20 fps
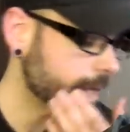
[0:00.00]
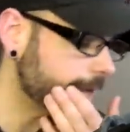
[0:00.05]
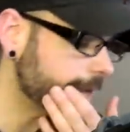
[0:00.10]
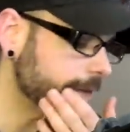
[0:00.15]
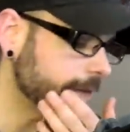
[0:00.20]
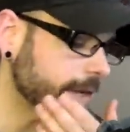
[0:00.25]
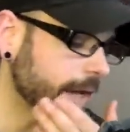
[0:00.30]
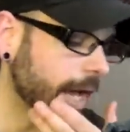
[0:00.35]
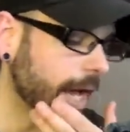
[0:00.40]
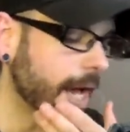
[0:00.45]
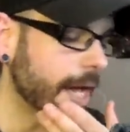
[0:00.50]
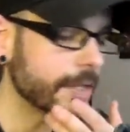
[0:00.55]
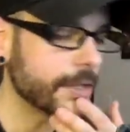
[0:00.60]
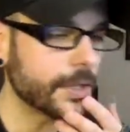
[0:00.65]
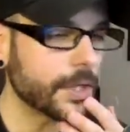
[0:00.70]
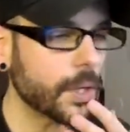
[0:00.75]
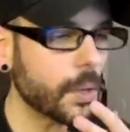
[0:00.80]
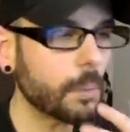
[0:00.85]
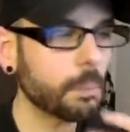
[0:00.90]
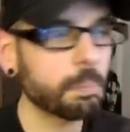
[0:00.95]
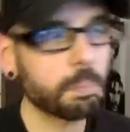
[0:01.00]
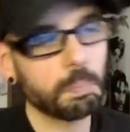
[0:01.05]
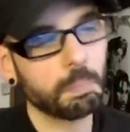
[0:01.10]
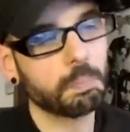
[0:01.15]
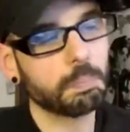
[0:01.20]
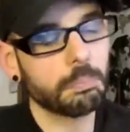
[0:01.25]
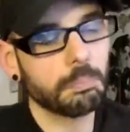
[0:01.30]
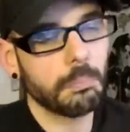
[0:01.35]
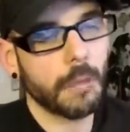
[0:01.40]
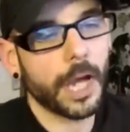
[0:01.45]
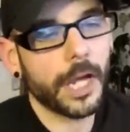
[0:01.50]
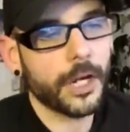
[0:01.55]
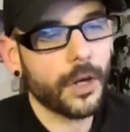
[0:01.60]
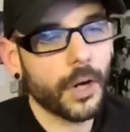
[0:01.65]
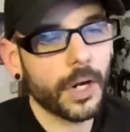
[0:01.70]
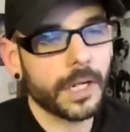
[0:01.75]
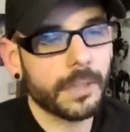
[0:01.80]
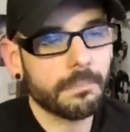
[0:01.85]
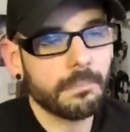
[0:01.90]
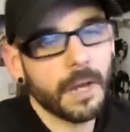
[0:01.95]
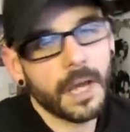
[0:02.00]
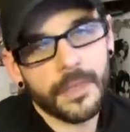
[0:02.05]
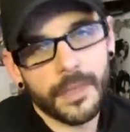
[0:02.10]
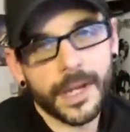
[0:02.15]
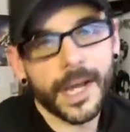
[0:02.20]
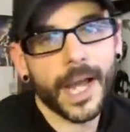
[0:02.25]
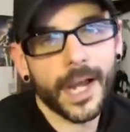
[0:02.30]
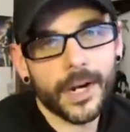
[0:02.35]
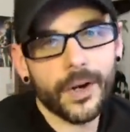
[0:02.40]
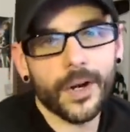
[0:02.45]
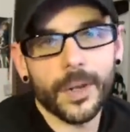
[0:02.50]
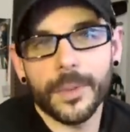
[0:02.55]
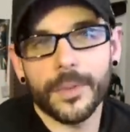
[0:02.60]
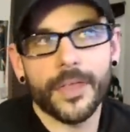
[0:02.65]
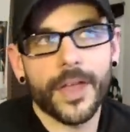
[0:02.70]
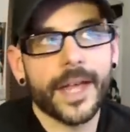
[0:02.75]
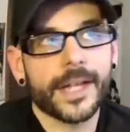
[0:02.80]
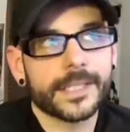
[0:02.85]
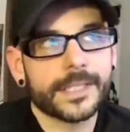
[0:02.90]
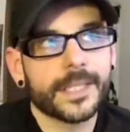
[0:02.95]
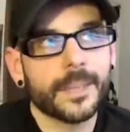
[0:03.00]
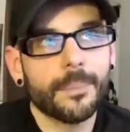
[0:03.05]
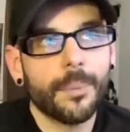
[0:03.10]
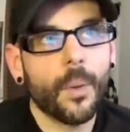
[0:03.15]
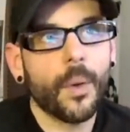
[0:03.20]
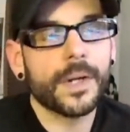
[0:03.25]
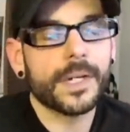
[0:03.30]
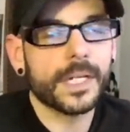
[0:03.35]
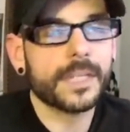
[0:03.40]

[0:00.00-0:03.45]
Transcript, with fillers: And, uh, you know, I agree. I think I agree with that. At some point,